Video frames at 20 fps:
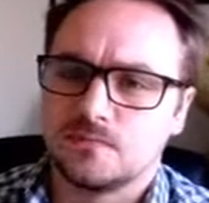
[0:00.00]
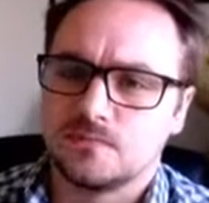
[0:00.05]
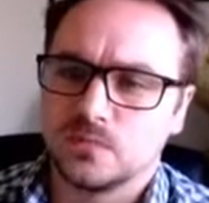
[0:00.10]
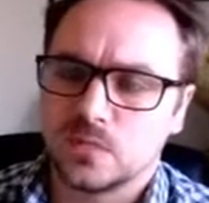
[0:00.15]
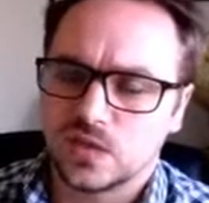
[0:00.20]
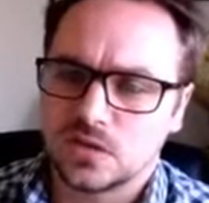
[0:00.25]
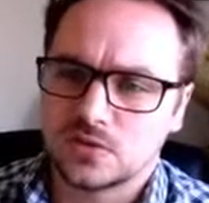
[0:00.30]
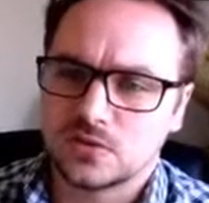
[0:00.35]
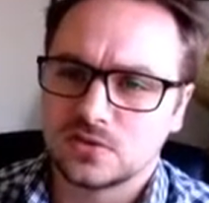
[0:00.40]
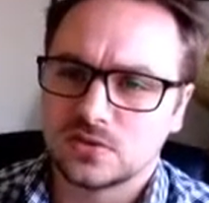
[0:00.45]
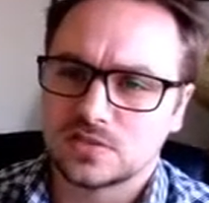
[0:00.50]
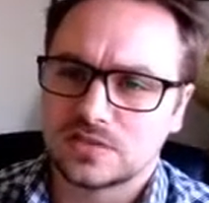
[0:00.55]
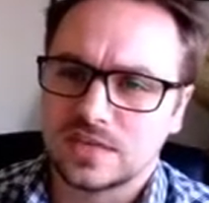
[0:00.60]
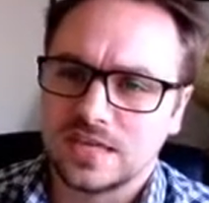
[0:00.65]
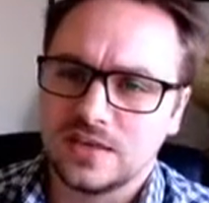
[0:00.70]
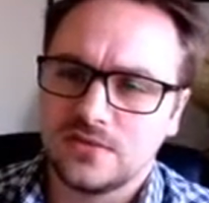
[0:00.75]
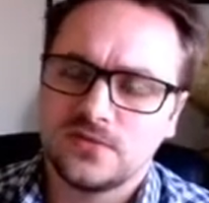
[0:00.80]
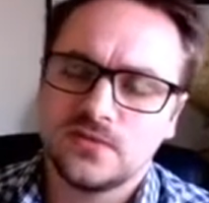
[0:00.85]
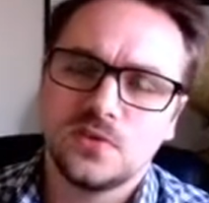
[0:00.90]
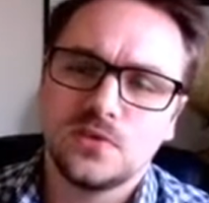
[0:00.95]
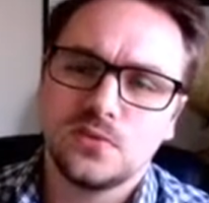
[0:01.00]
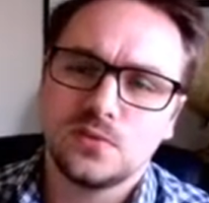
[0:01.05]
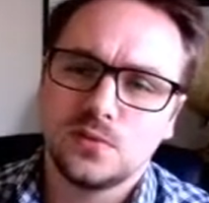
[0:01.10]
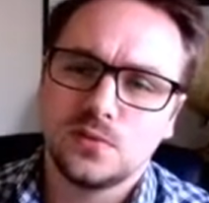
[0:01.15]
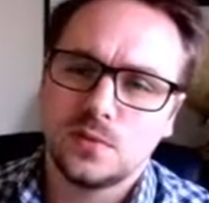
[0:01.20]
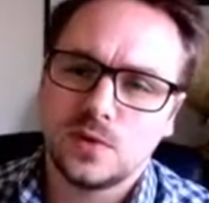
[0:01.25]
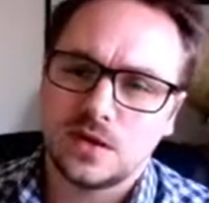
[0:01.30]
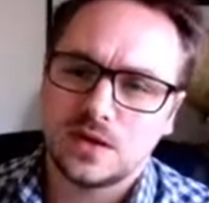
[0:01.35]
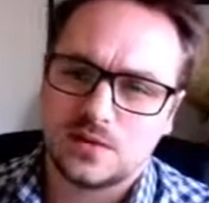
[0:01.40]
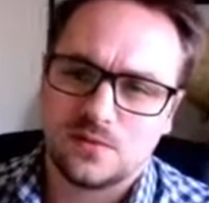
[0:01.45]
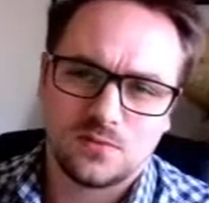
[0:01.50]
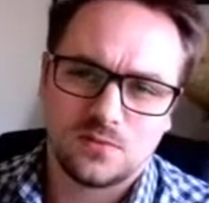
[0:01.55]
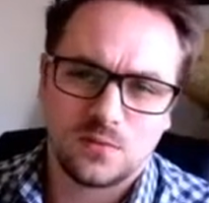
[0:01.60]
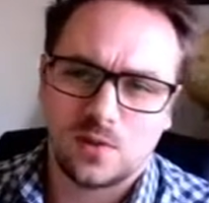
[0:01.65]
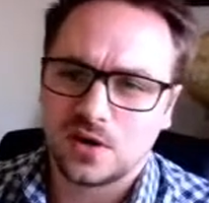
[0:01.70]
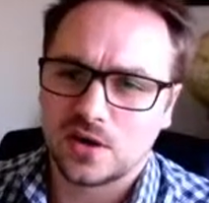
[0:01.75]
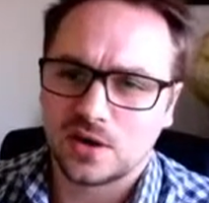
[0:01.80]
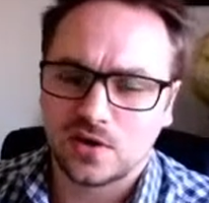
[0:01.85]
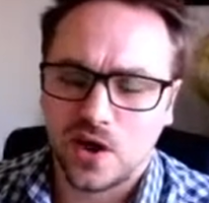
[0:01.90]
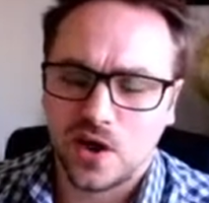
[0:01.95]
Because if you
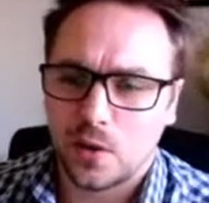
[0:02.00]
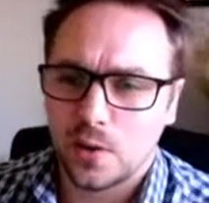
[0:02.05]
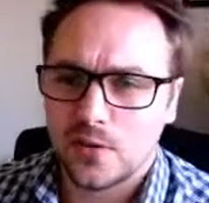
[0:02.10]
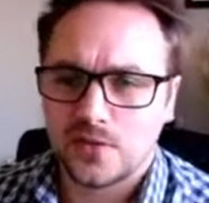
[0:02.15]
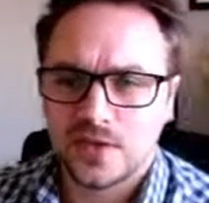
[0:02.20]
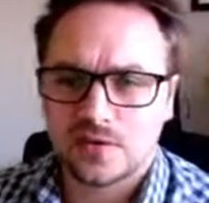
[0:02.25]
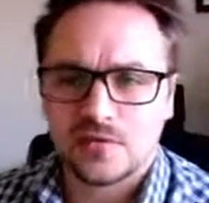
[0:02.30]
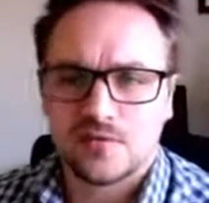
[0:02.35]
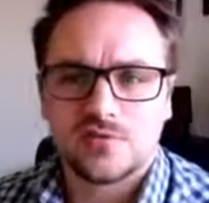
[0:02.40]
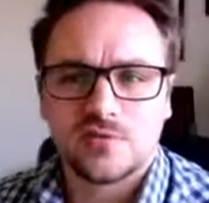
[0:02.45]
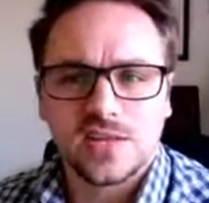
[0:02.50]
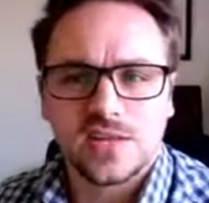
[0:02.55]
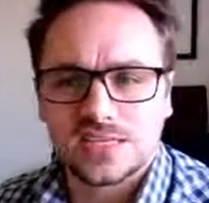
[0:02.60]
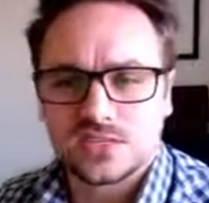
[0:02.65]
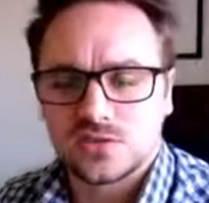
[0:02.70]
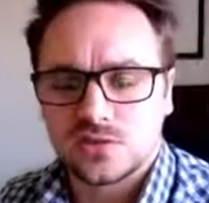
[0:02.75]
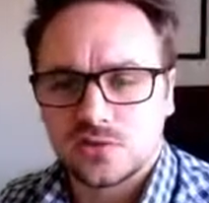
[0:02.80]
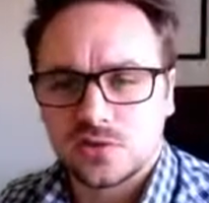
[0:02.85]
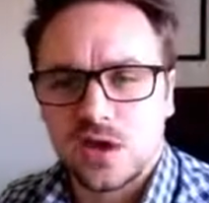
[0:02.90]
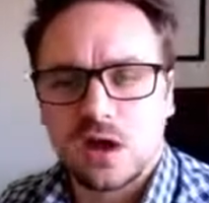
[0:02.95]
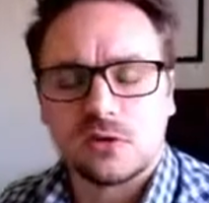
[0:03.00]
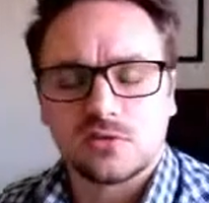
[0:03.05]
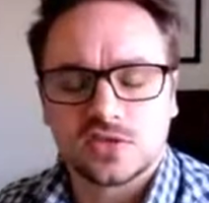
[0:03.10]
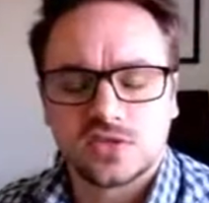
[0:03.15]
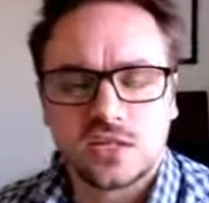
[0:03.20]
want to go out there and reach new goals,